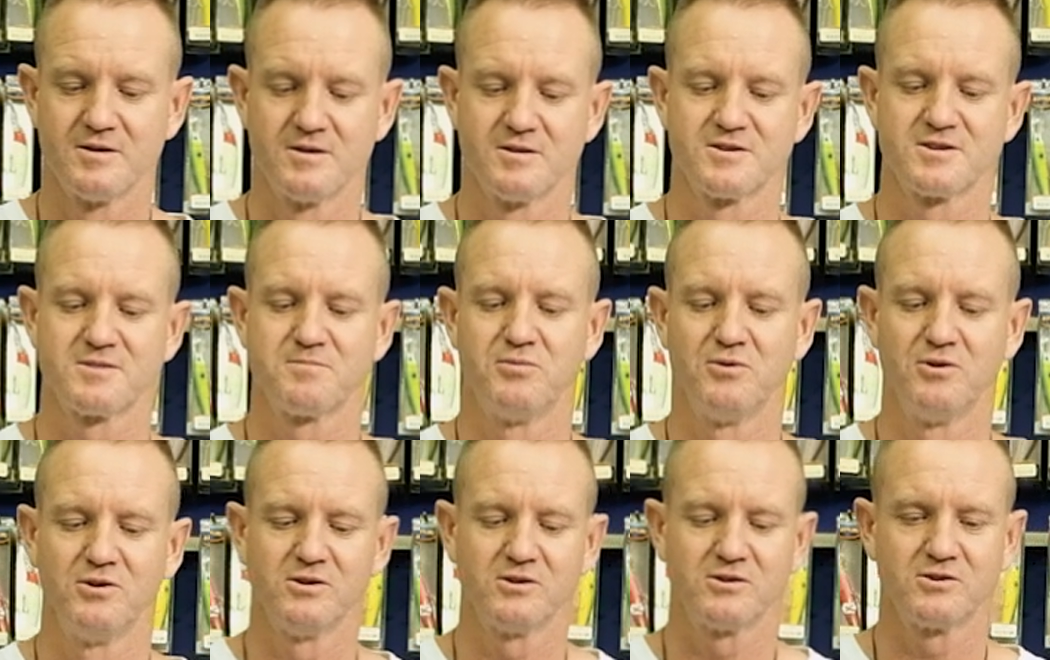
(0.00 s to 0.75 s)

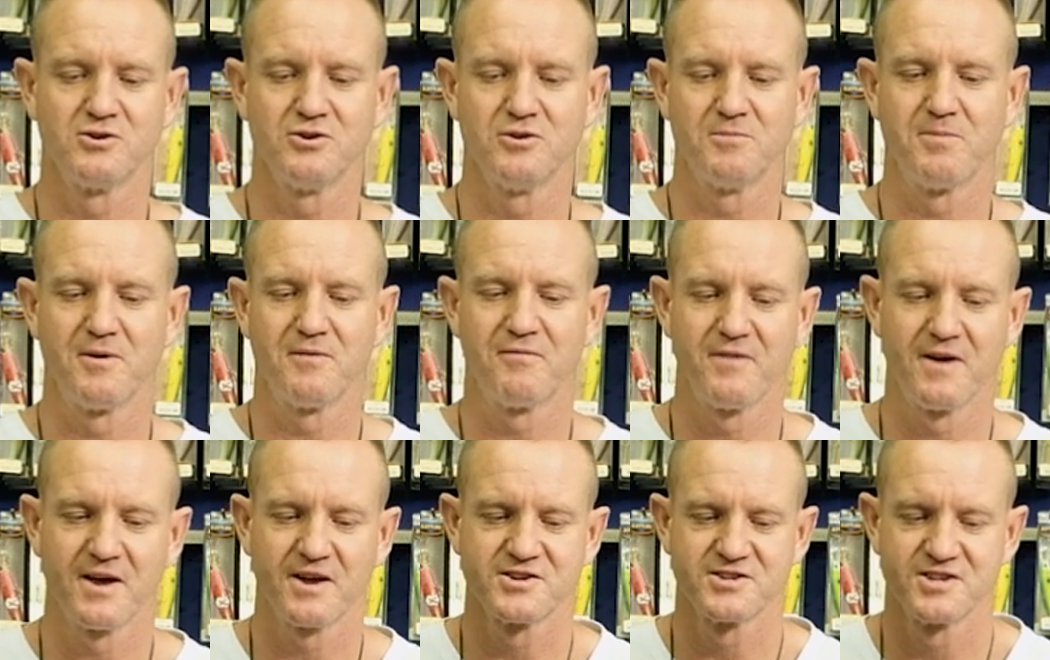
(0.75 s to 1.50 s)
Spool to
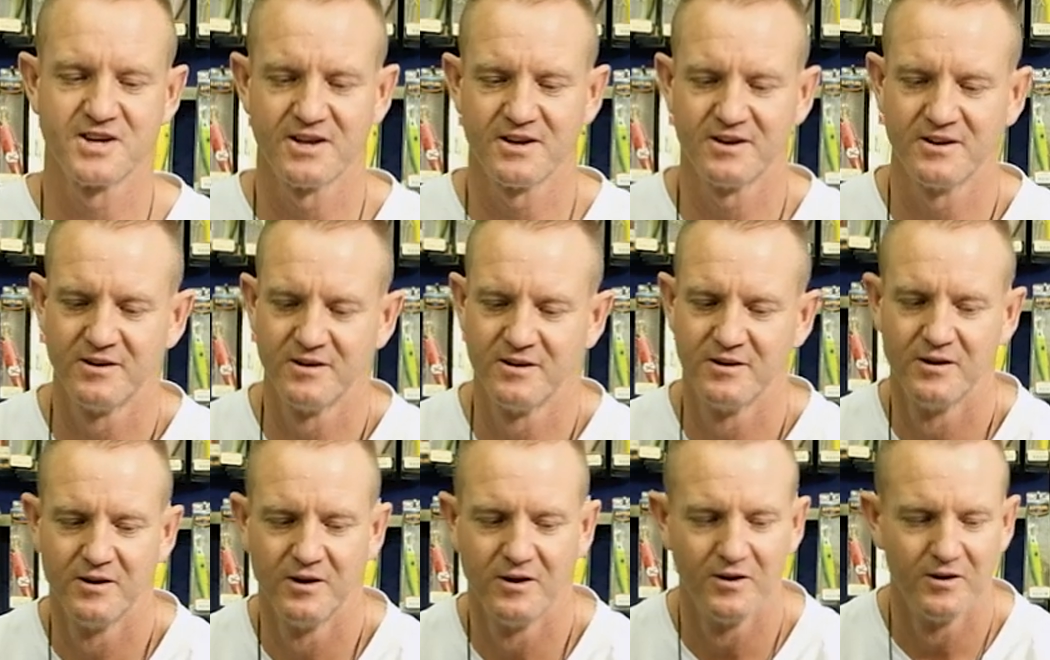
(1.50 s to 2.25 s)
perfection
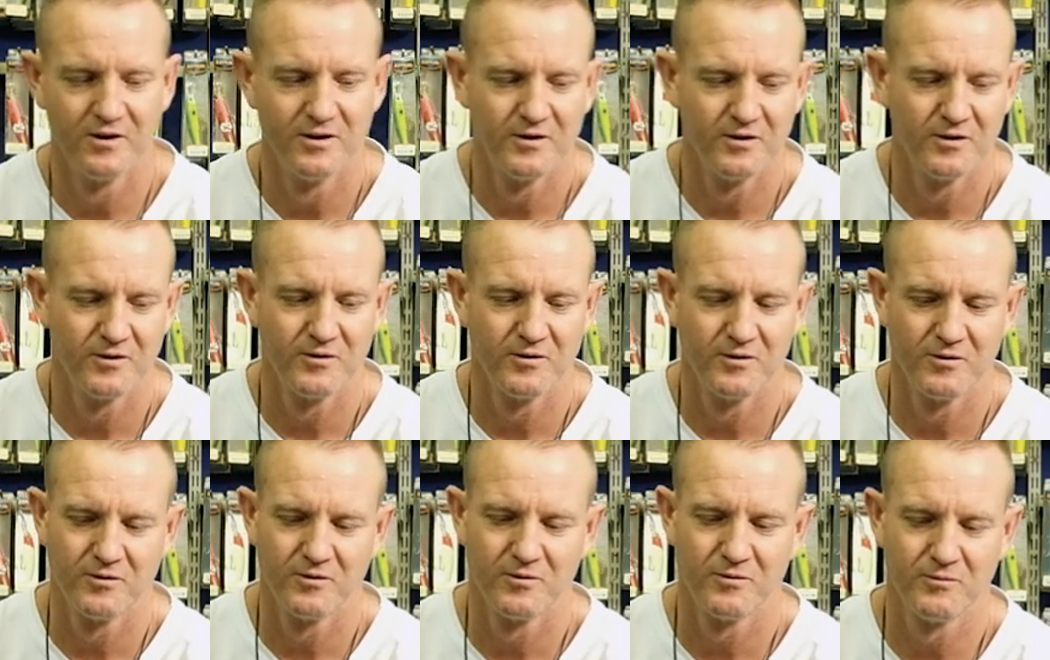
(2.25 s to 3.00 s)

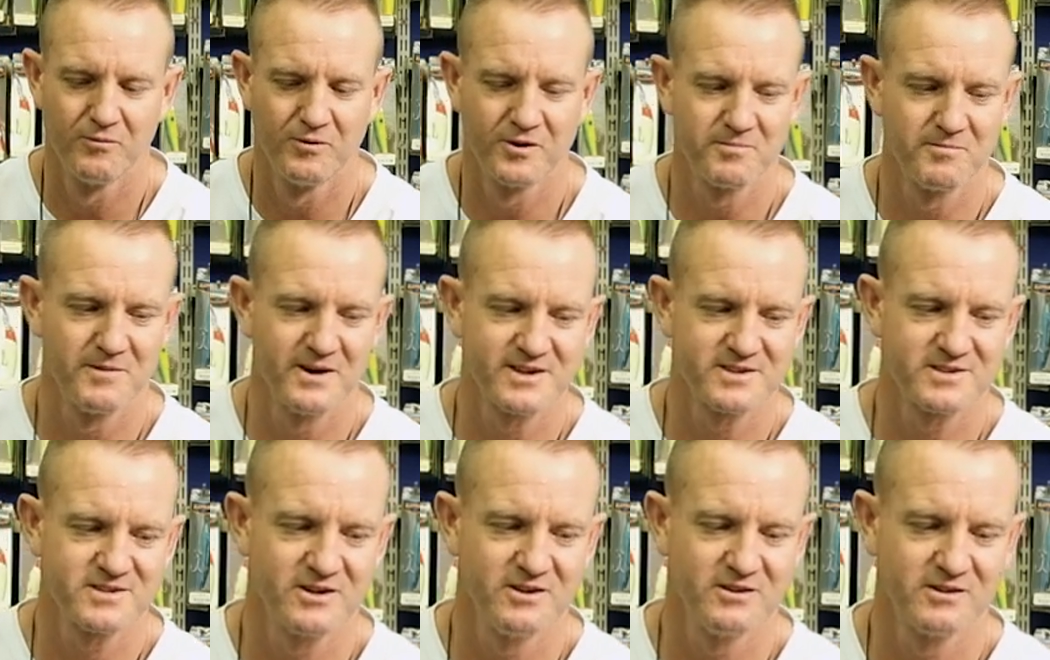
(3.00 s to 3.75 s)
with my
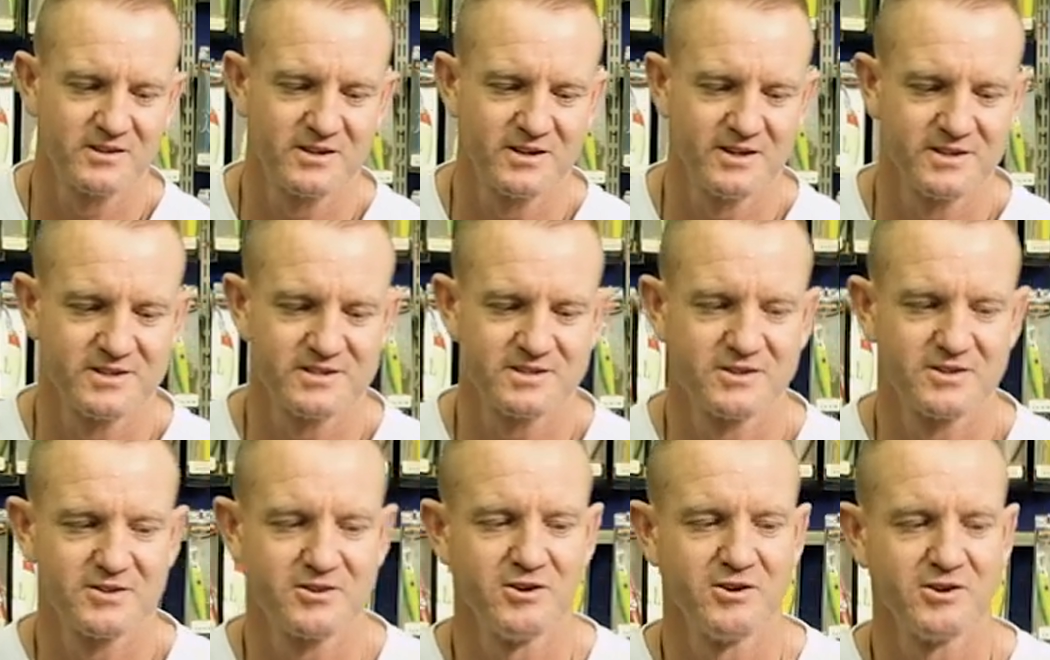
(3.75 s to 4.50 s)
Saltist
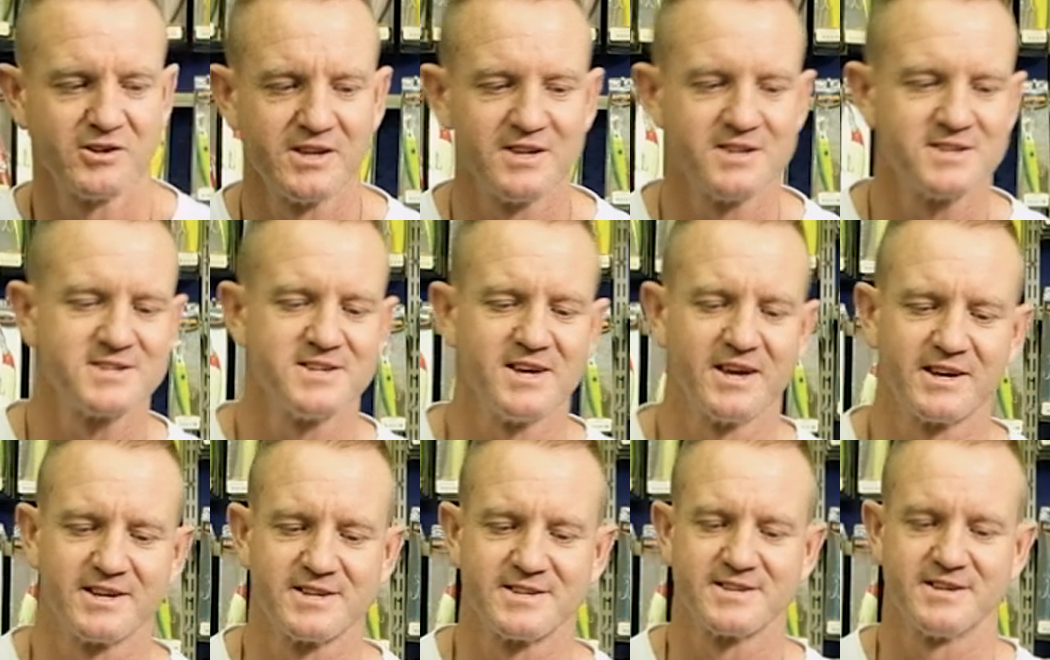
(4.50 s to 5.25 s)
thirteen
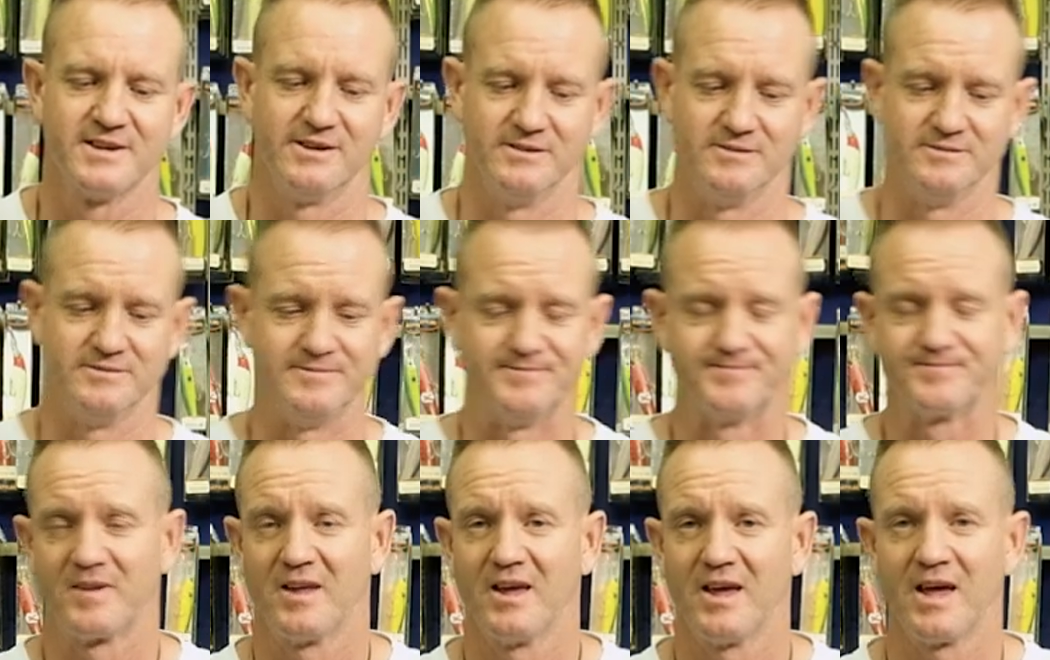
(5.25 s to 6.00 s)
six
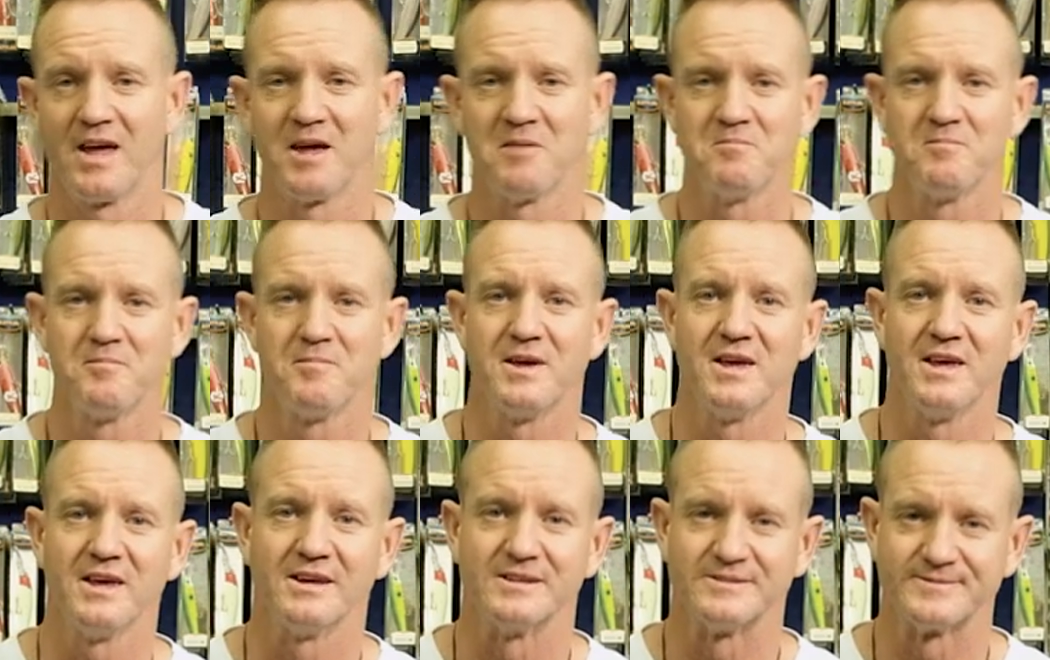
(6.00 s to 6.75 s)
M
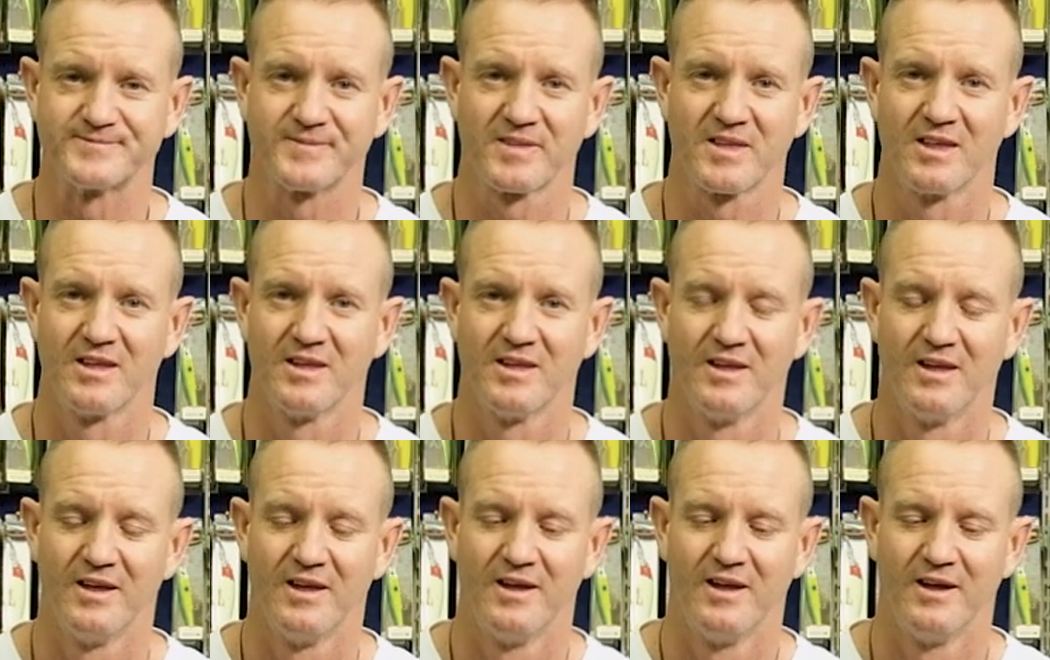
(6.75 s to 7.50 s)
B.
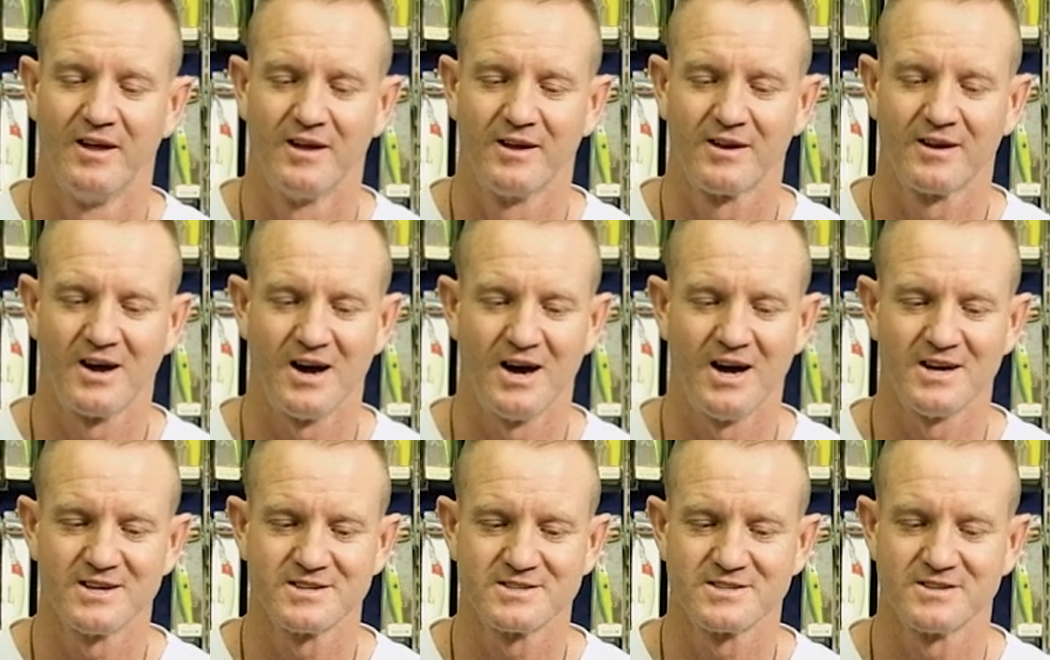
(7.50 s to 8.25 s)

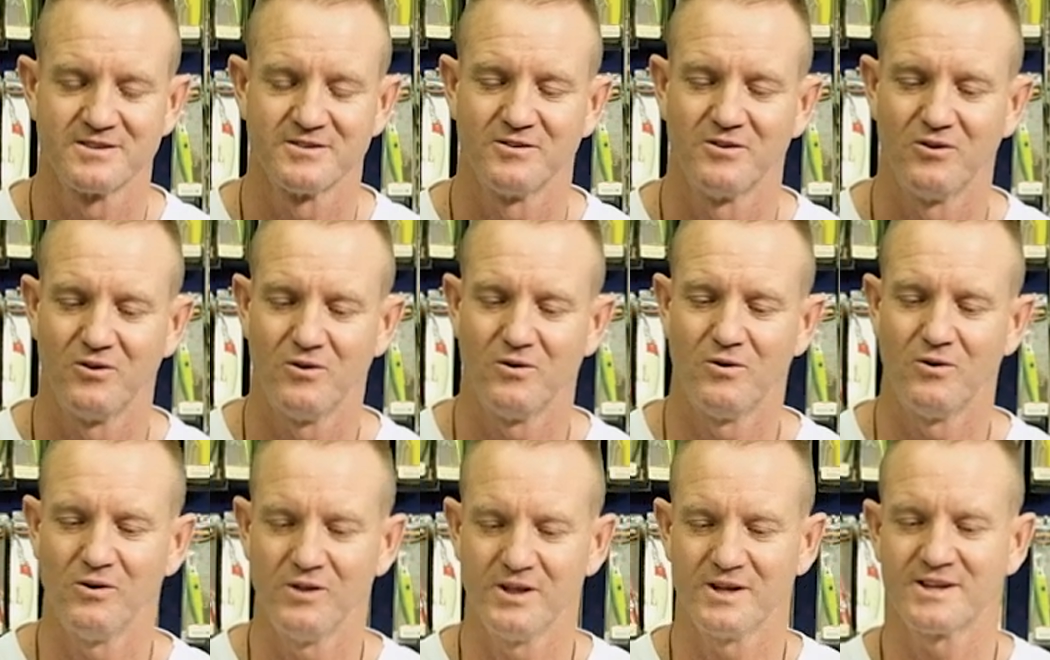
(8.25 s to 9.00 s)
Guys,
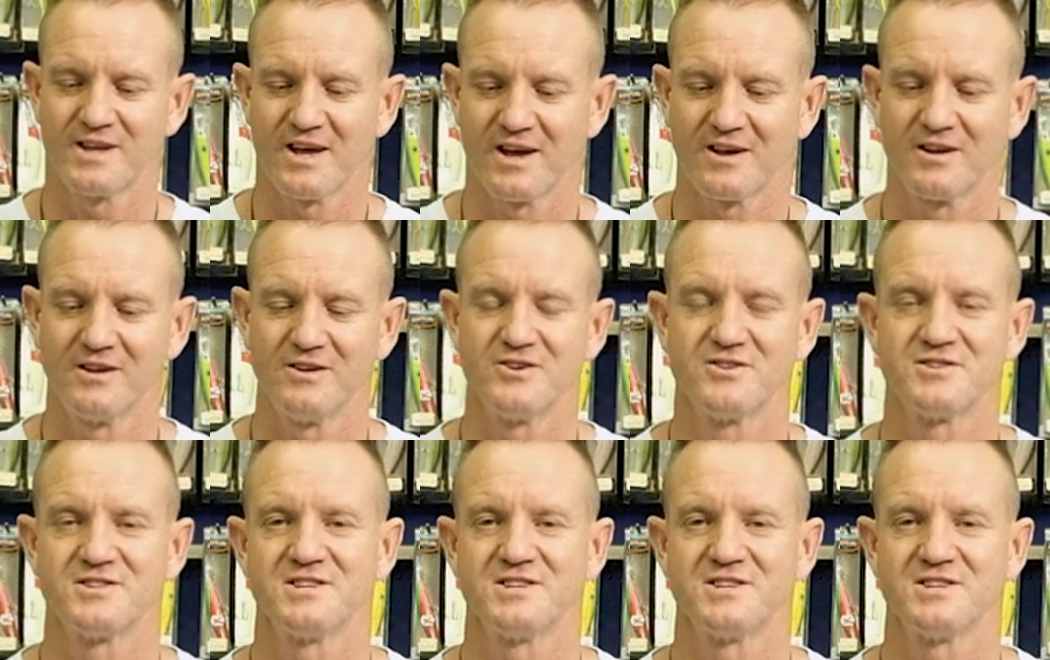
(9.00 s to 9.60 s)
all the tackle you